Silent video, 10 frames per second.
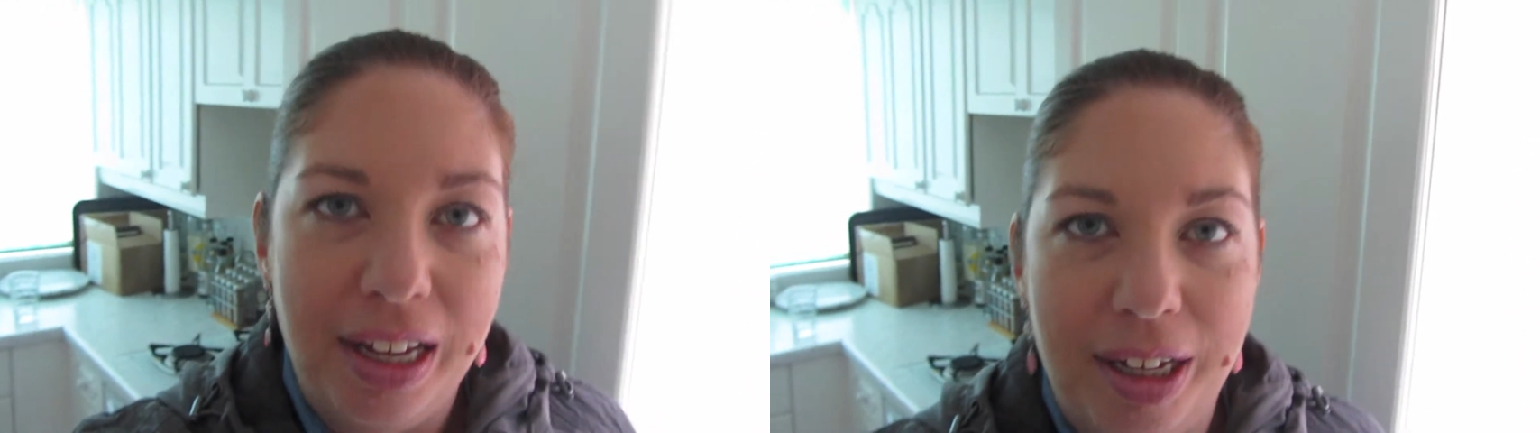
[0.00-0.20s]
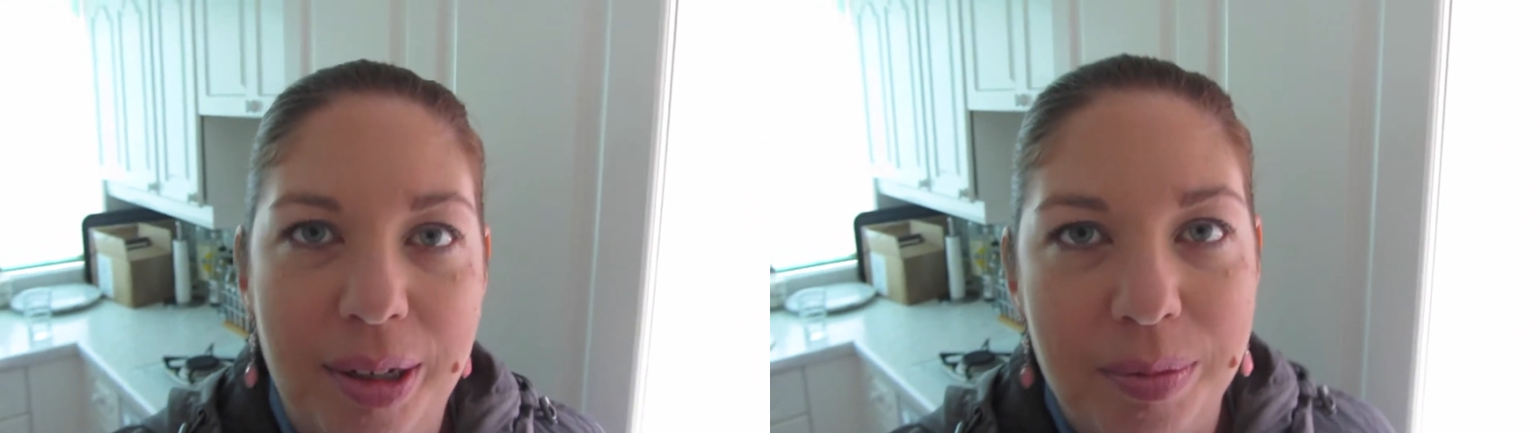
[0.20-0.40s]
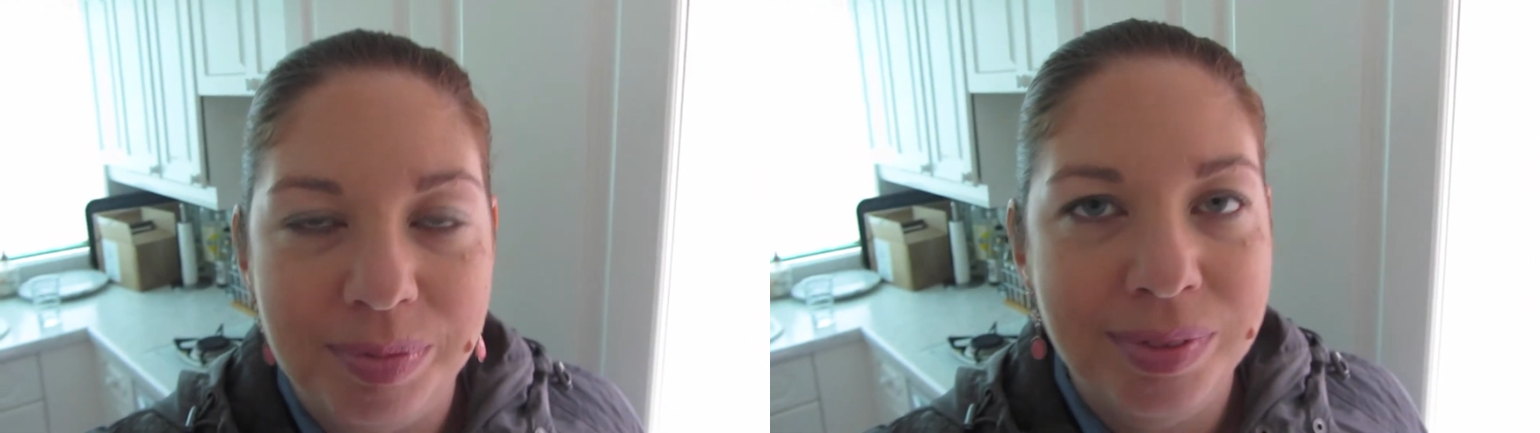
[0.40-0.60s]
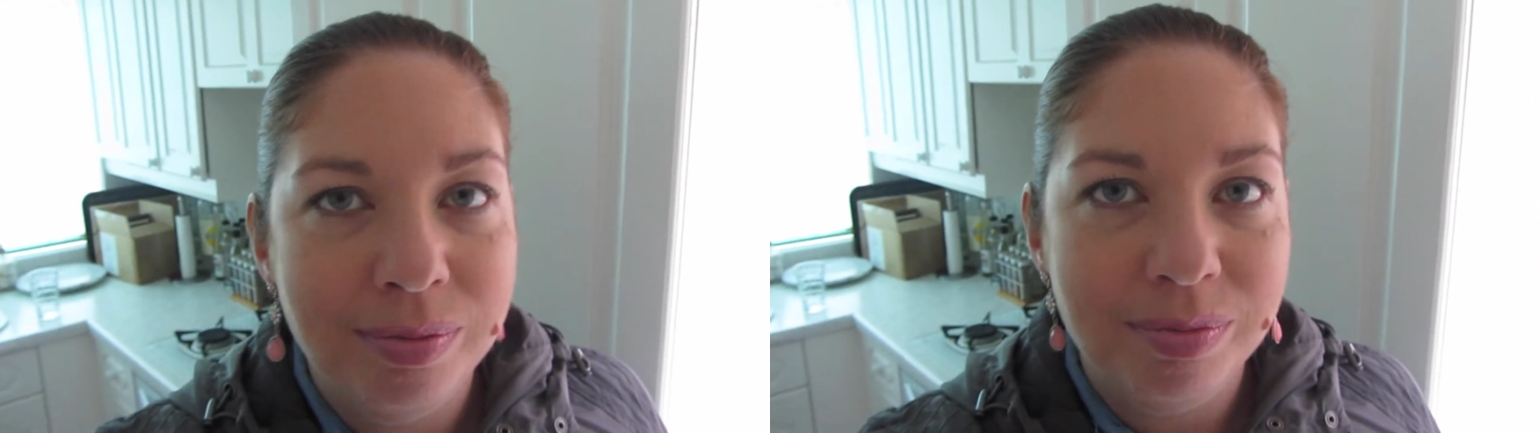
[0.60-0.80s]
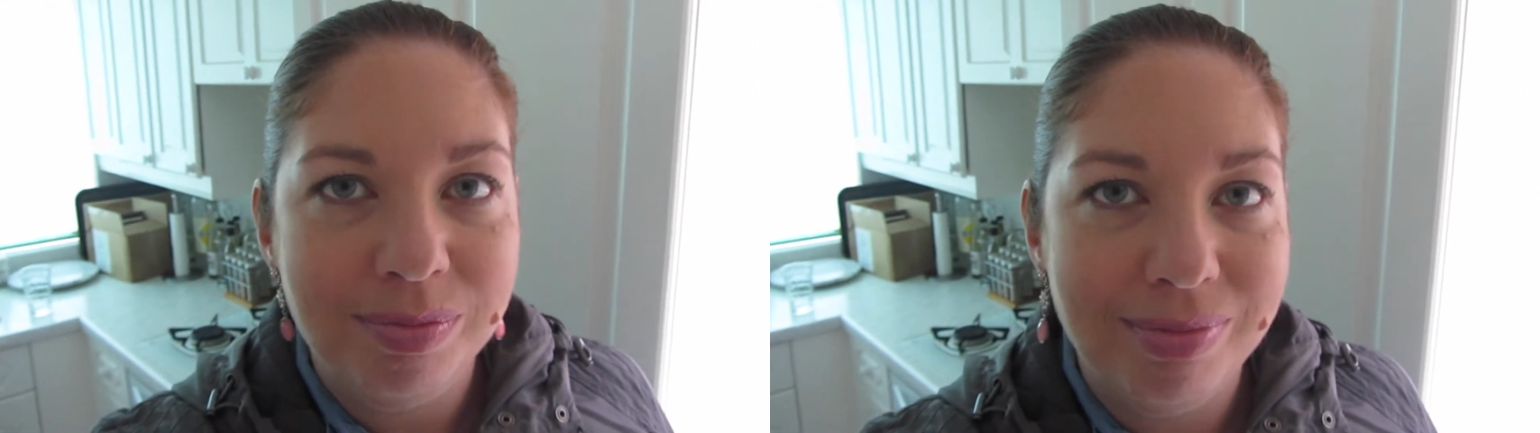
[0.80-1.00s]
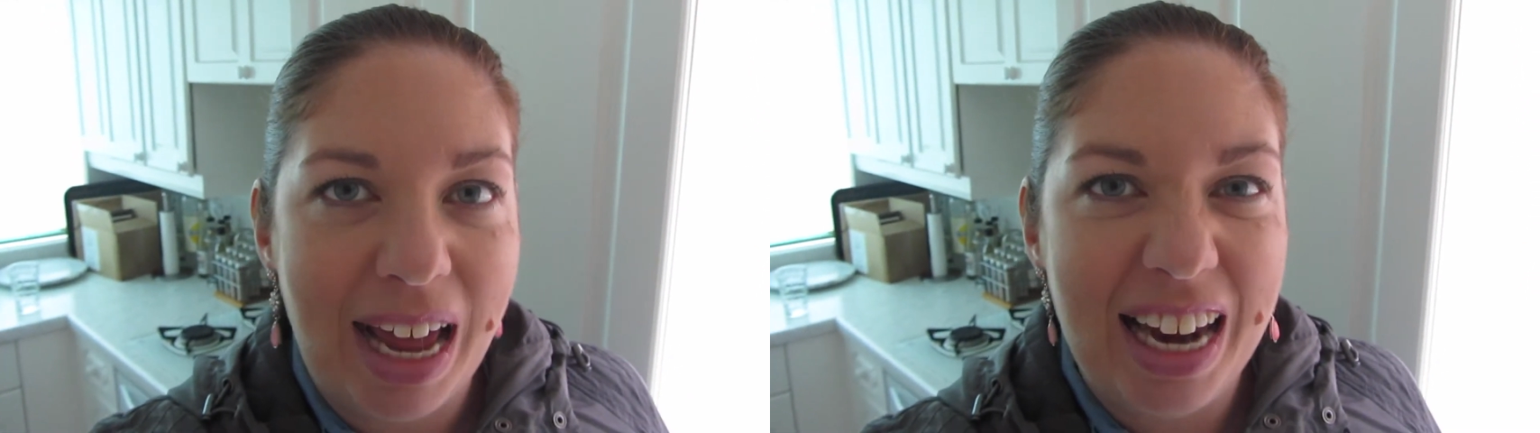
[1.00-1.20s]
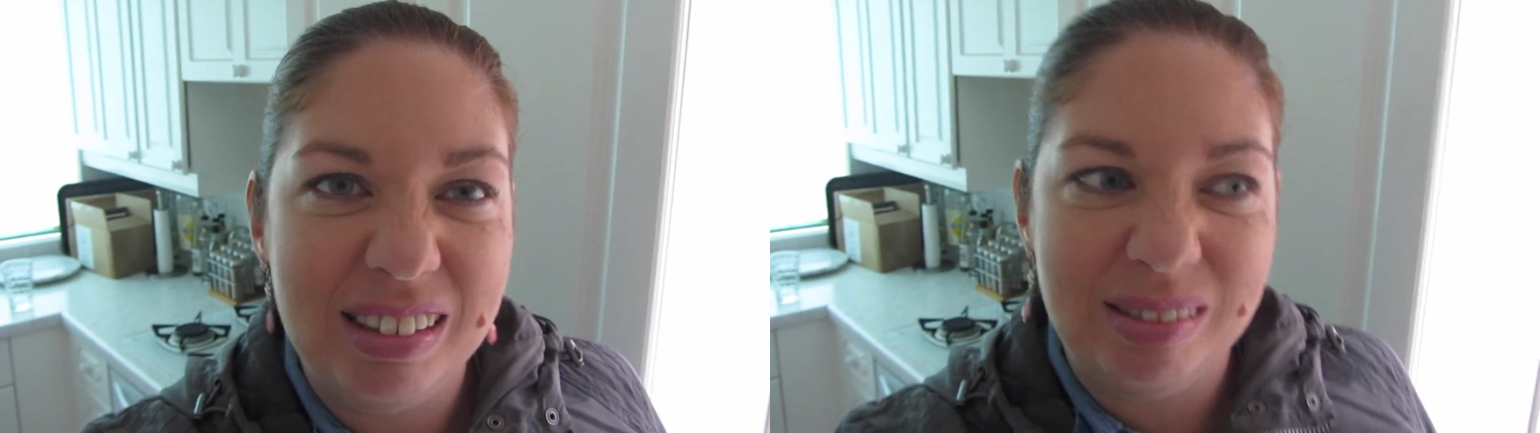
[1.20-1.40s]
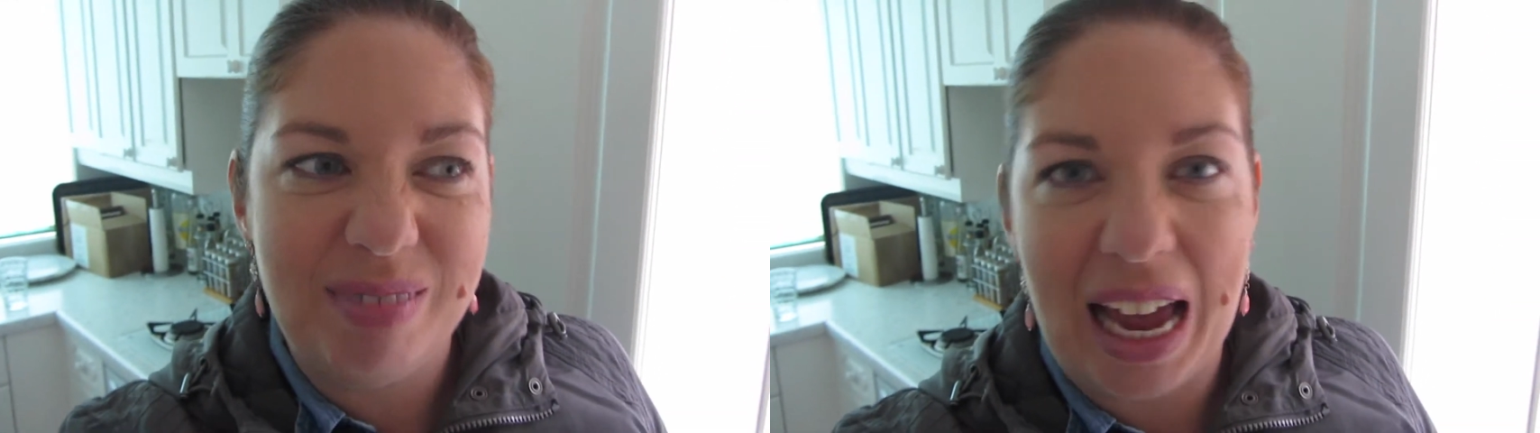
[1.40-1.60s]
and
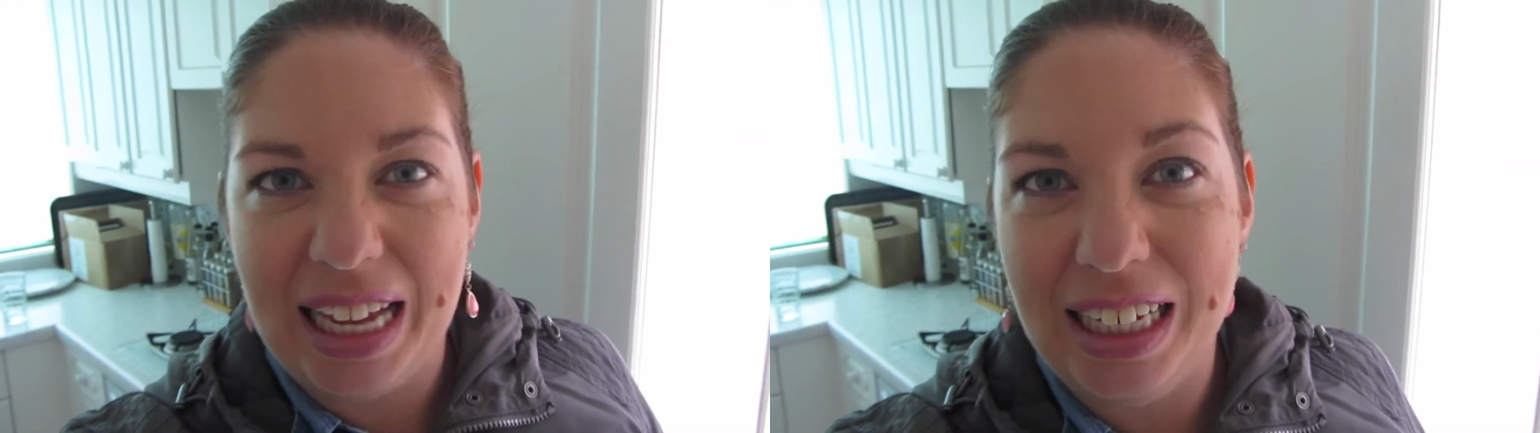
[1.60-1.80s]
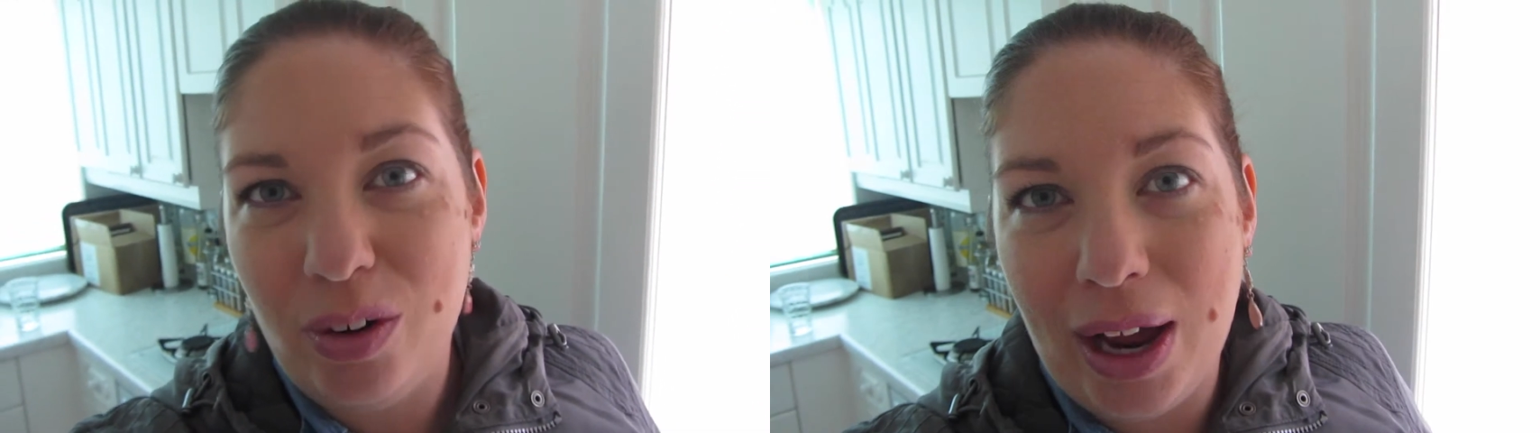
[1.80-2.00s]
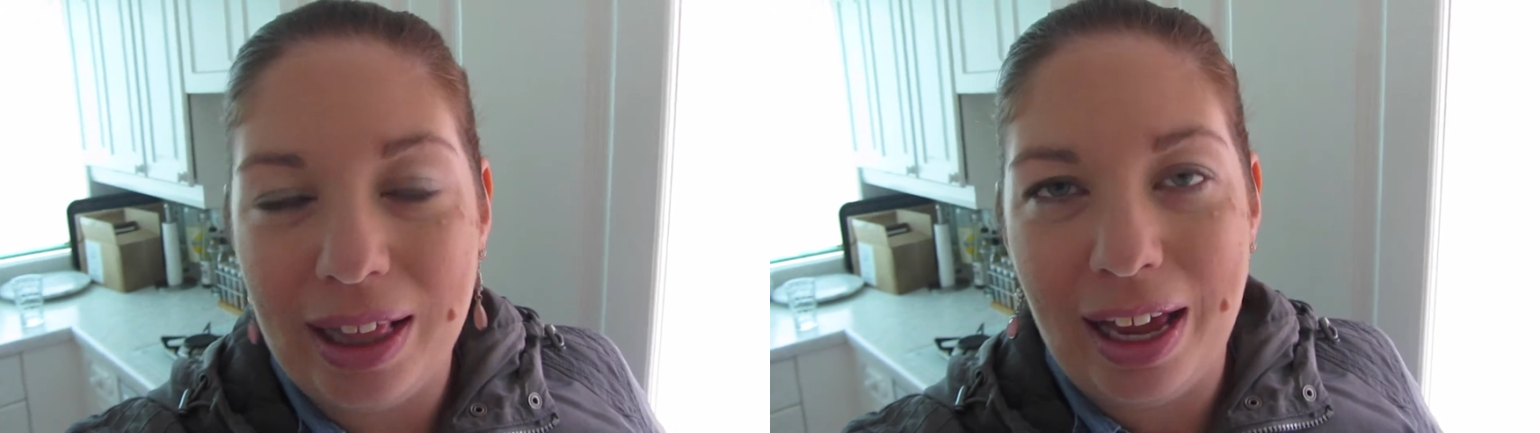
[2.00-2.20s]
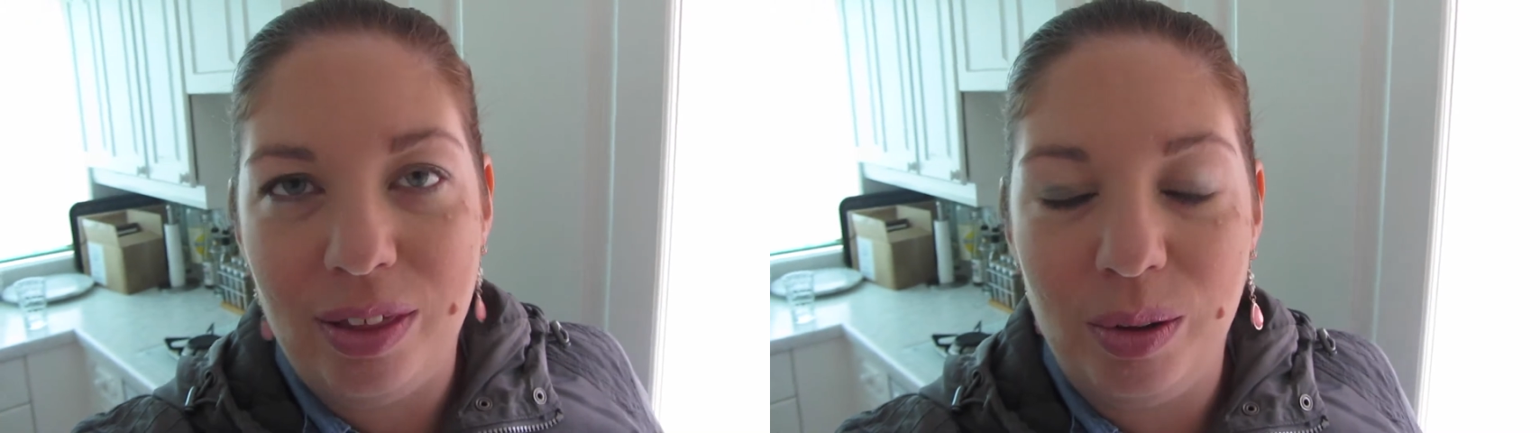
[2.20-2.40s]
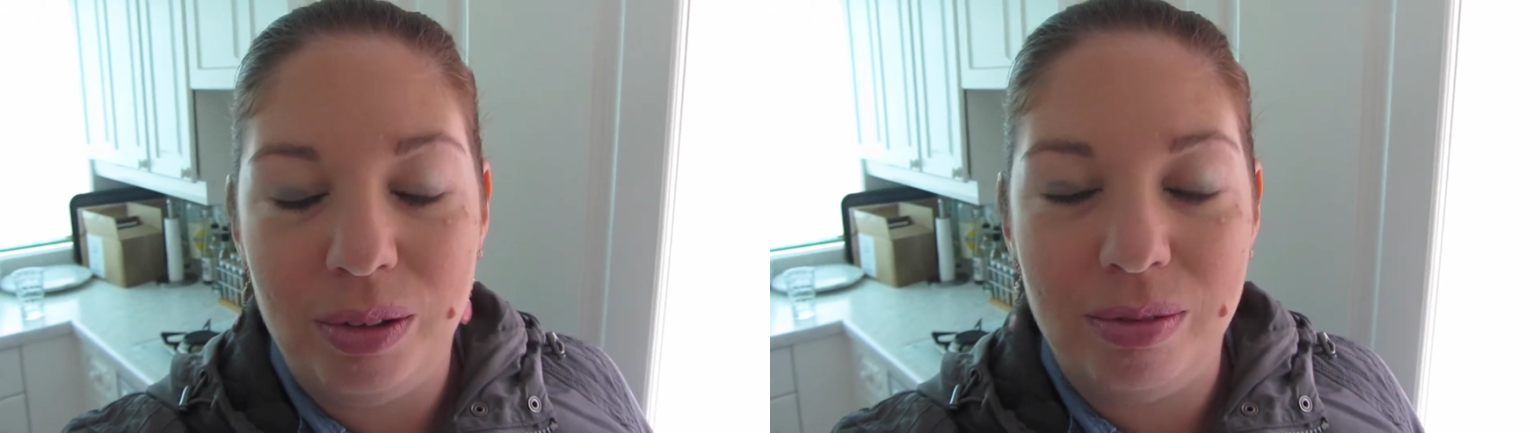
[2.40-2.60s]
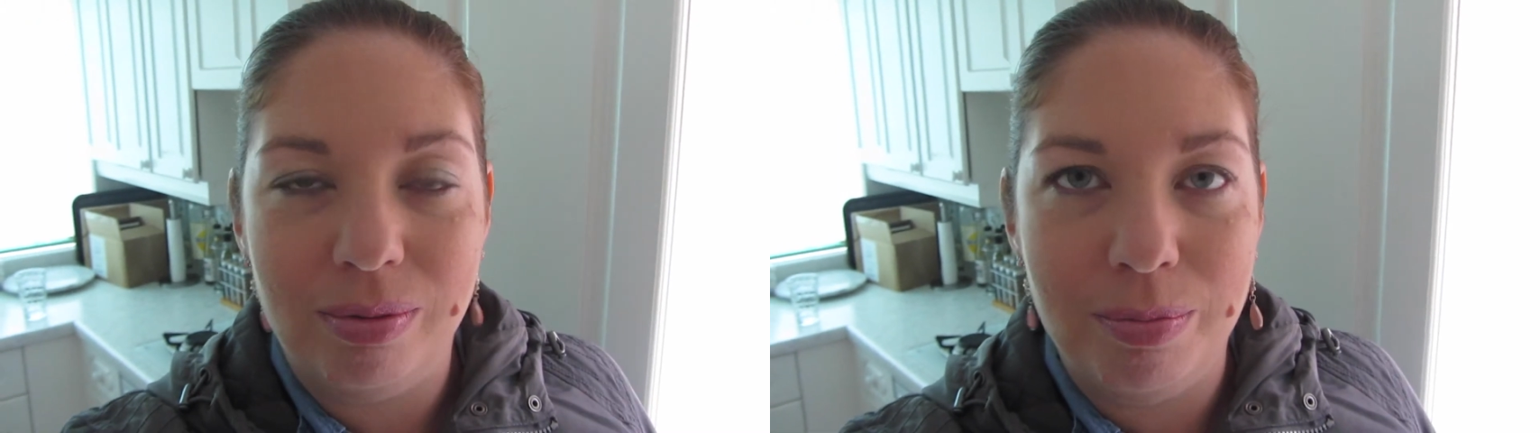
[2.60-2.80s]
I did quite like the